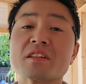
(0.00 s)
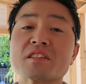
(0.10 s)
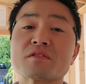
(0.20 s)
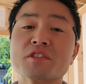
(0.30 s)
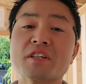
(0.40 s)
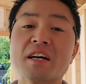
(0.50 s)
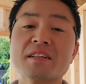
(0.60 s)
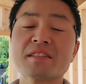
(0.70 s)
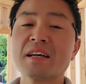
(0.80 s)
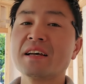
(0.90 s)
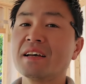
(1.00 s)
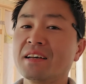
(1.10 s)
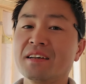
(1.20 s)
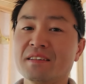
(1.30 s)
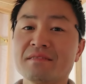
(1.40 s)
out things for you guys.
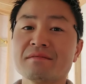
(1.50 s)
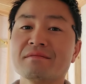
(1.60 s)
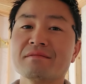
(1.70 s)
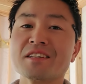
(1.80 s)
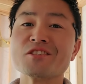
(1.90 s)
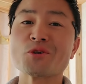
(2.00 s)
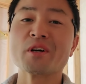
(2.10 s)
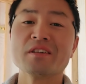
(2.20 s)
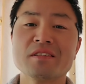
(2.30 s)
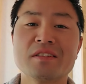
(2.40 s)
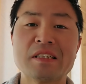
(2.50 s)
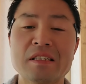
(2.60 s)
Enjoy.